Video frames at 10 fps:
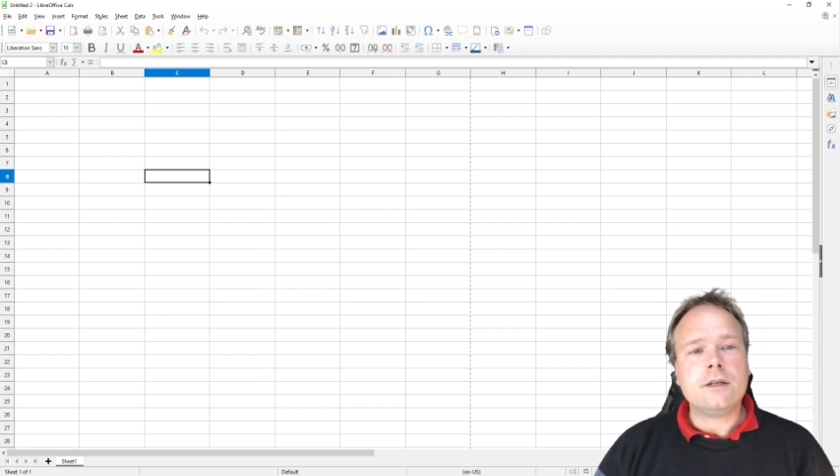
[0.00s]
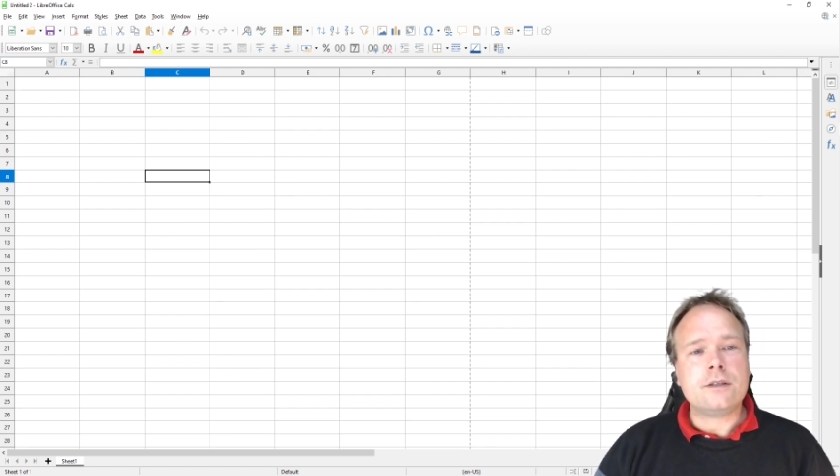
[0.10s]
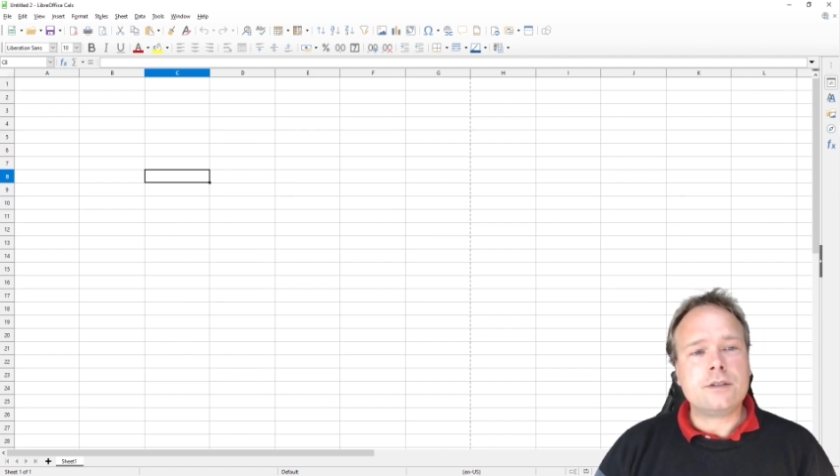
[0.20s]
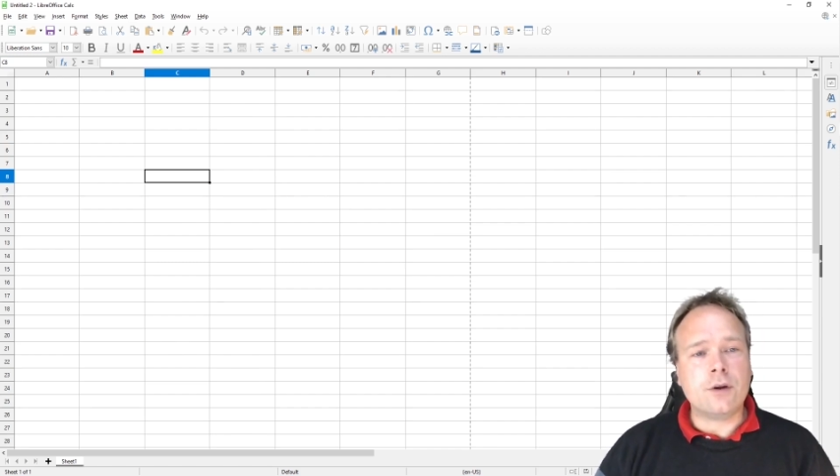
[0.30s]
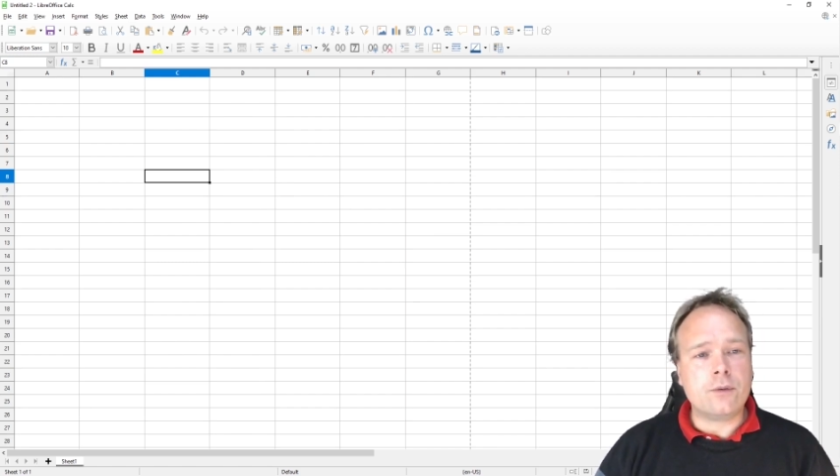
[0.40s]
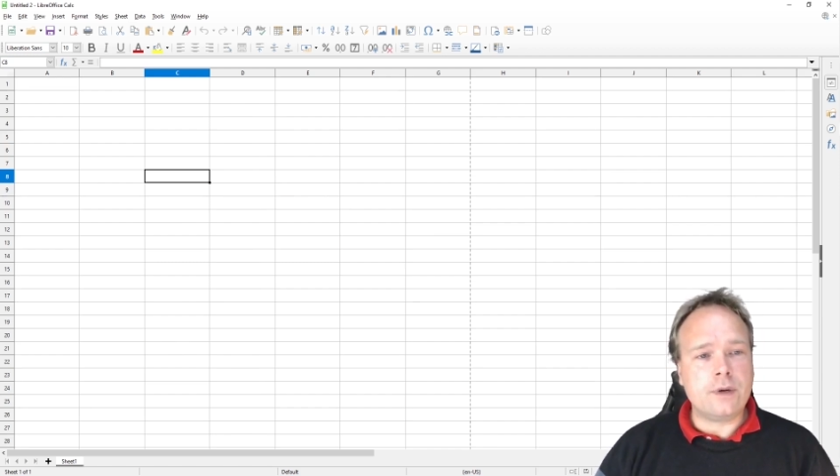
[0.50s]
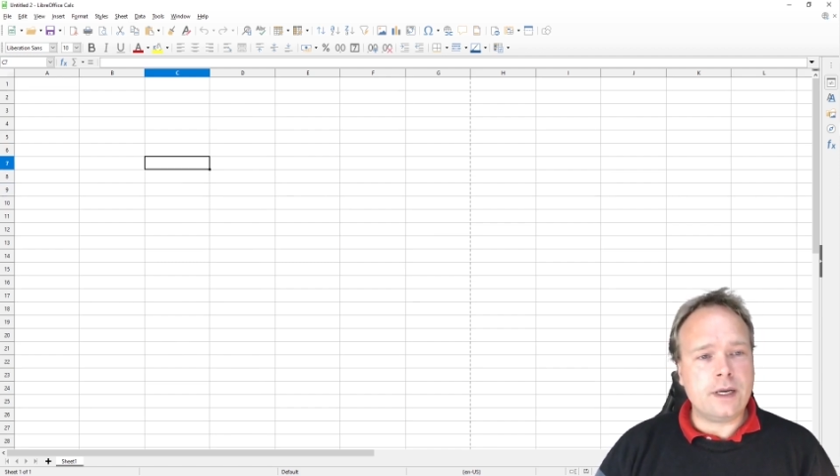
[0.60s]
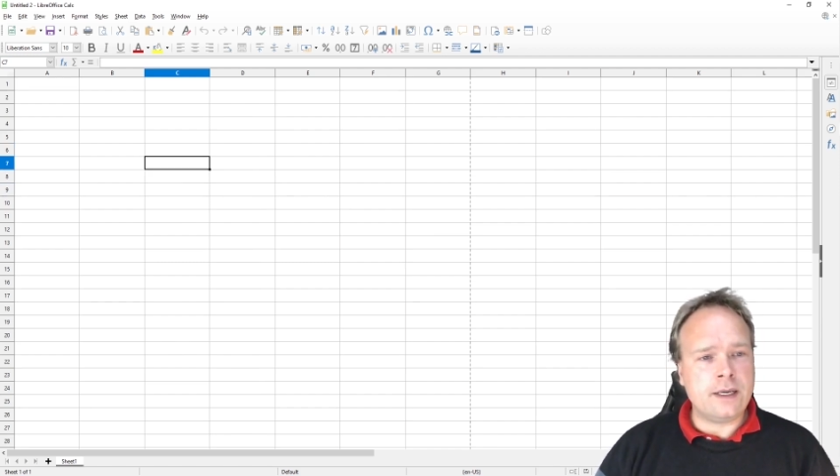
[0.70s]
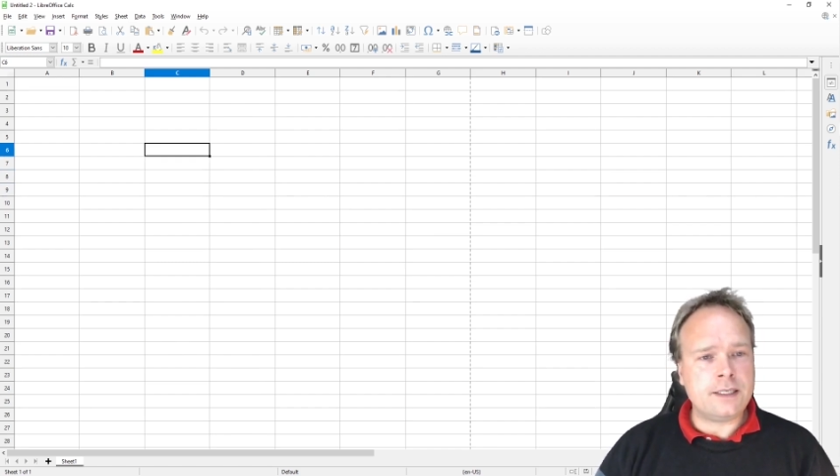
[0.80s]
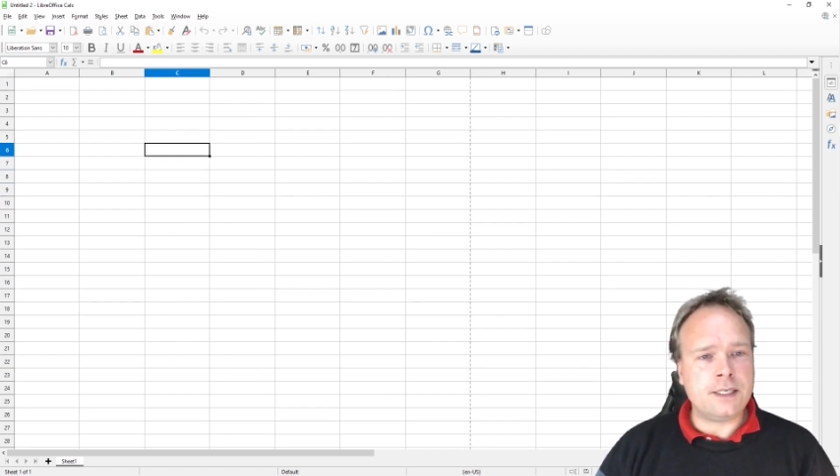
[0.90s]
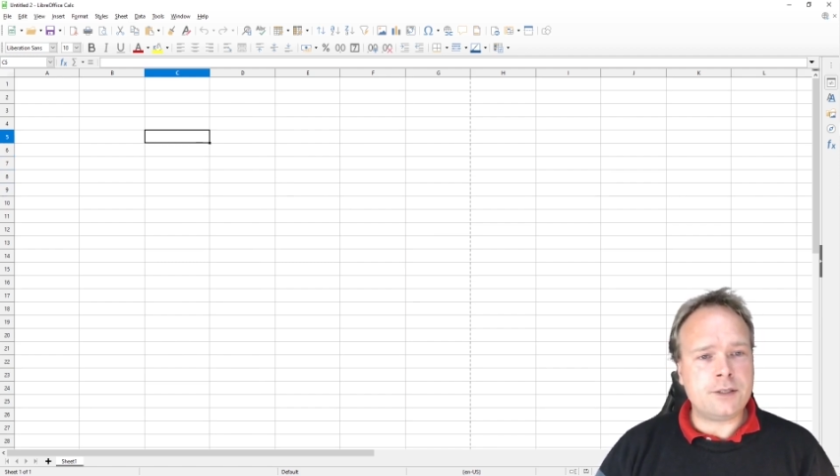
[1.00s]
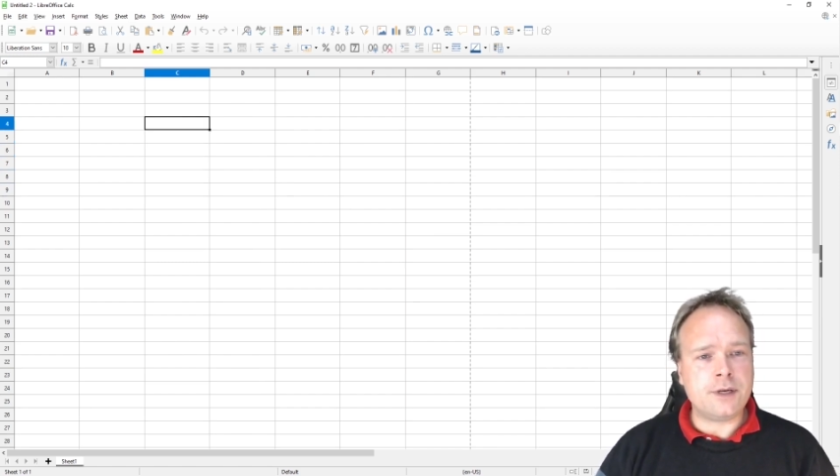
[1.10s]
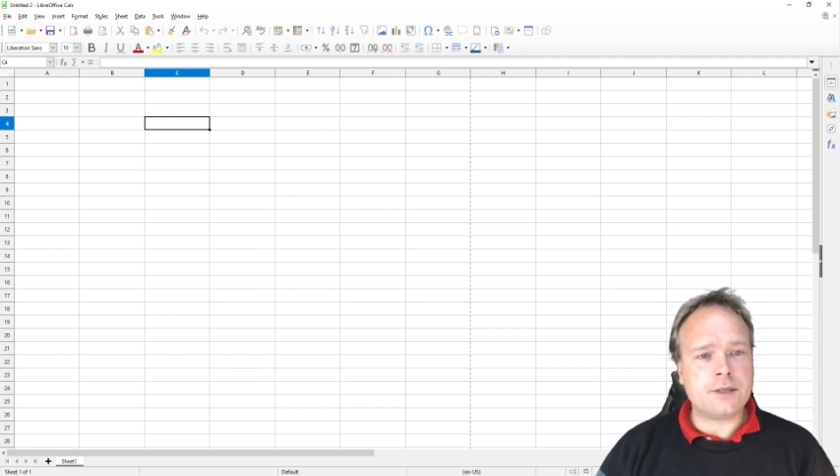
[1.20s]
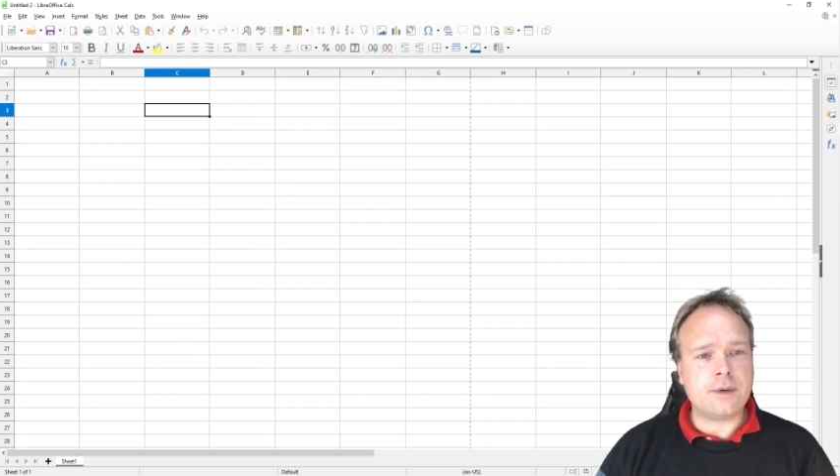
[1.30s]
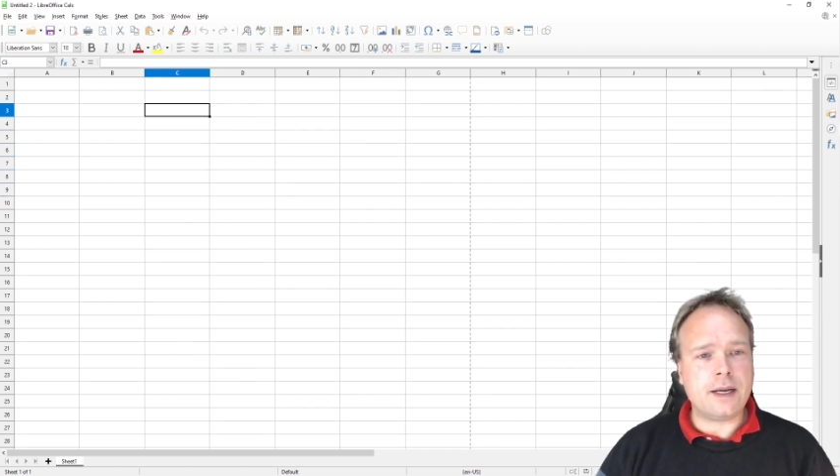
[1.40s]
So in this
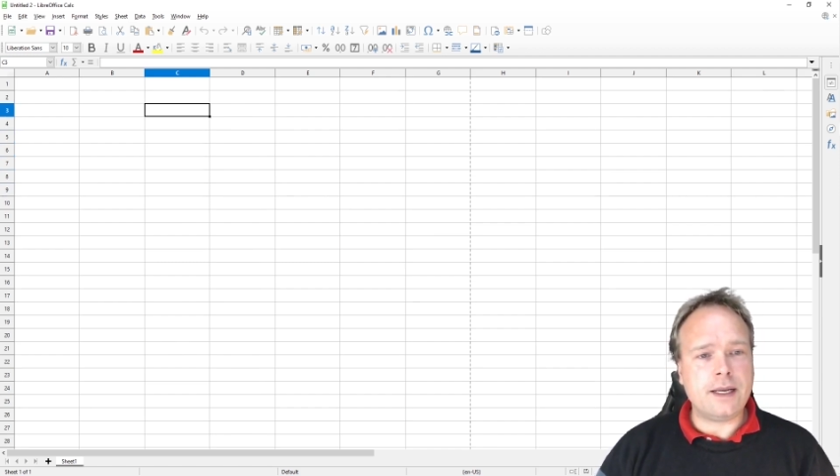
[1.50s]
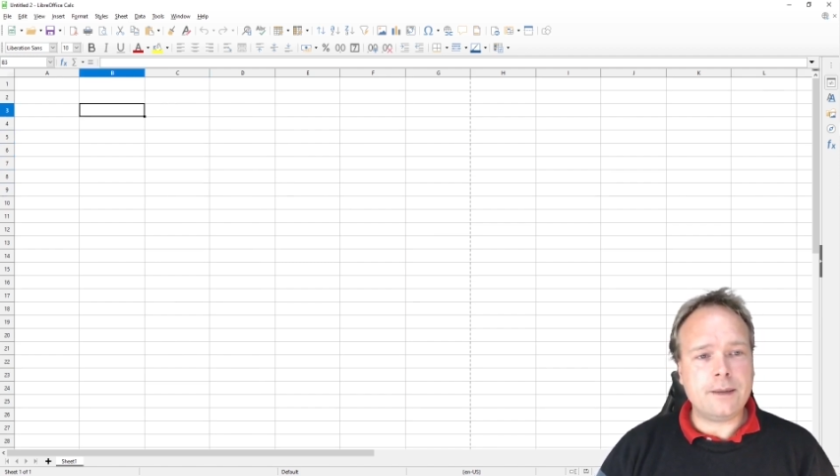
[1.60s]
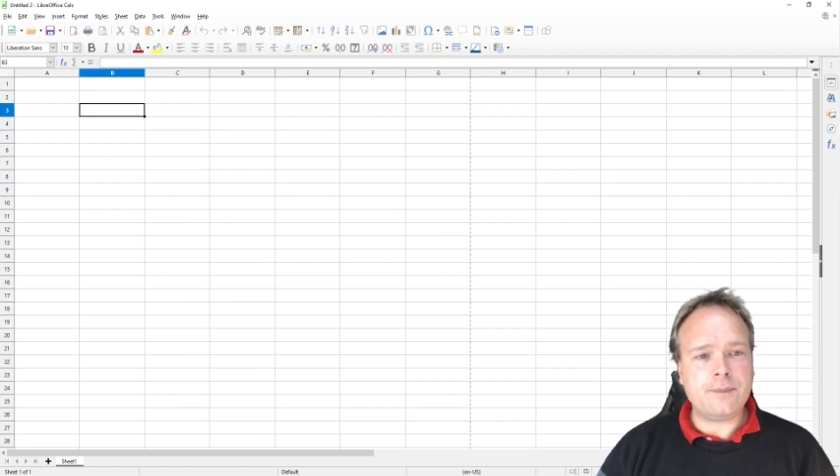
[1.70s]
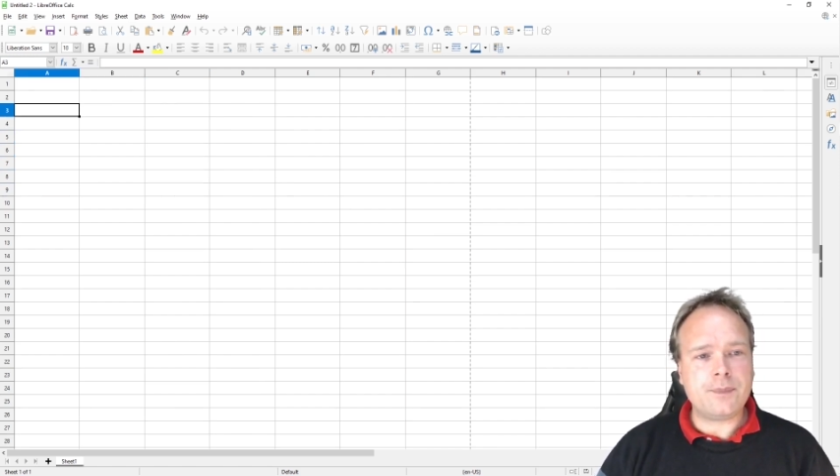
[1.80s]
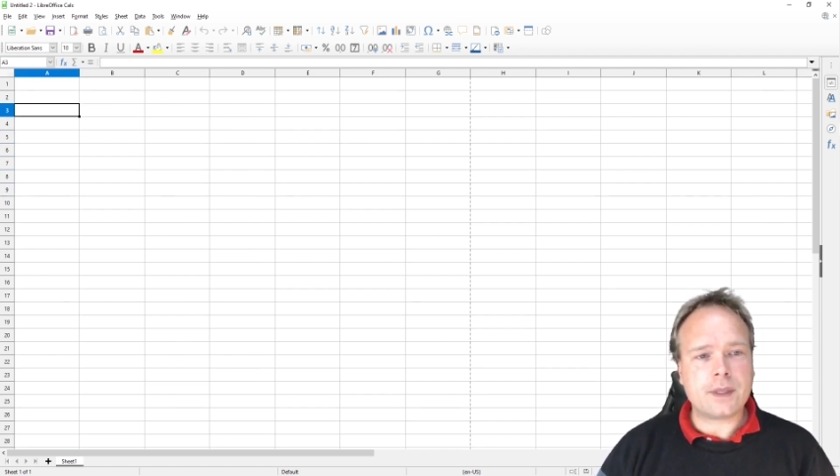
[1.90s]
situation right here,